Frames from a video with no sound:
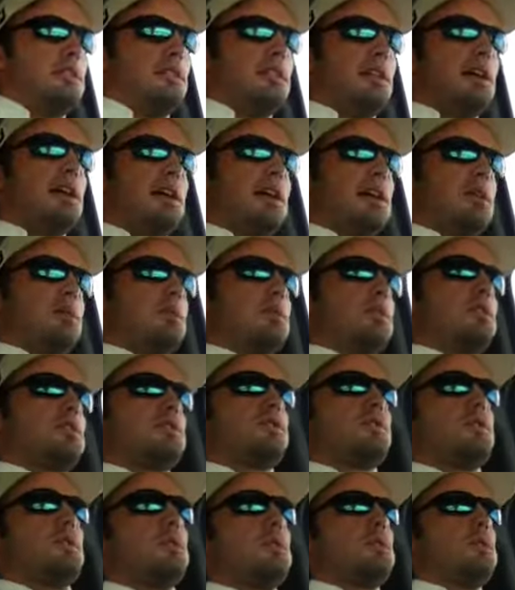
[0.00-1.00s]
lady I work
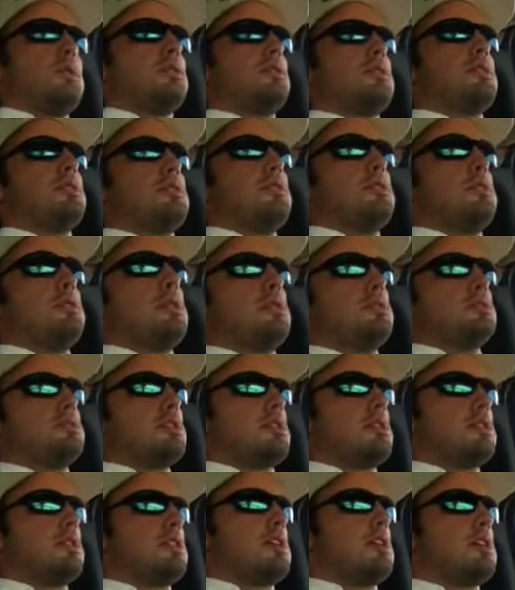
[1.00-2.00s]
for, who owns
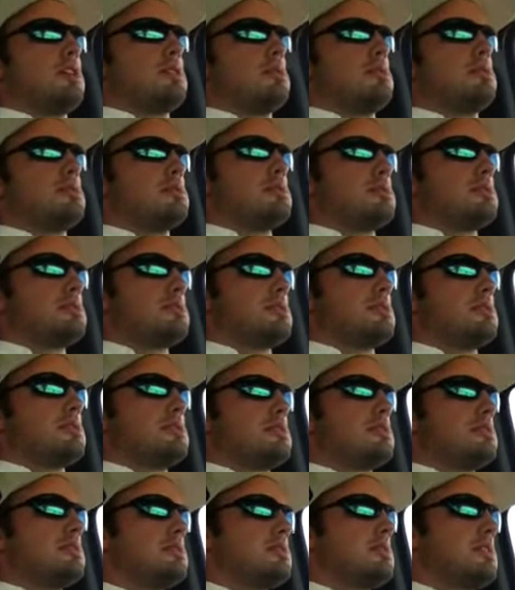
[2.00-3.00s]
all the cutting horses
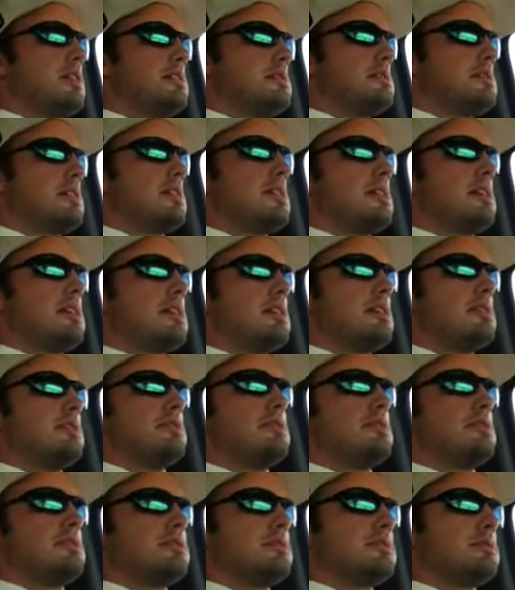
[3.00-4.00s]
and I take care of
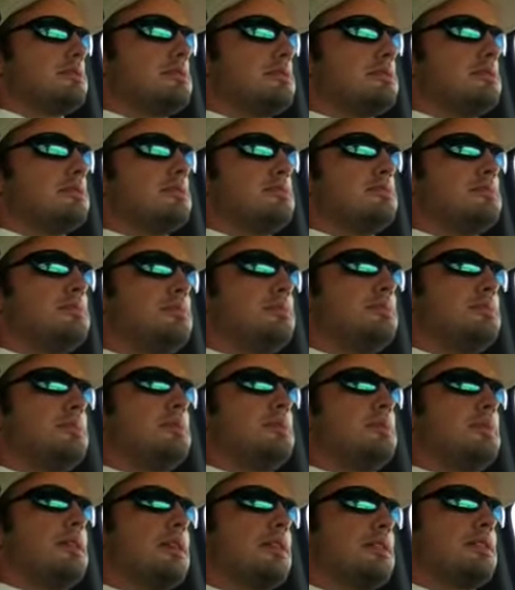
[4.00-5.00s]
them on a
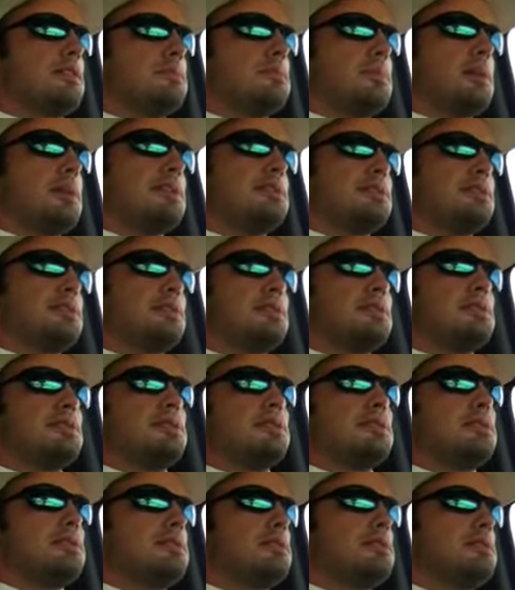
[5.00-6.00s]
pretty regular basis,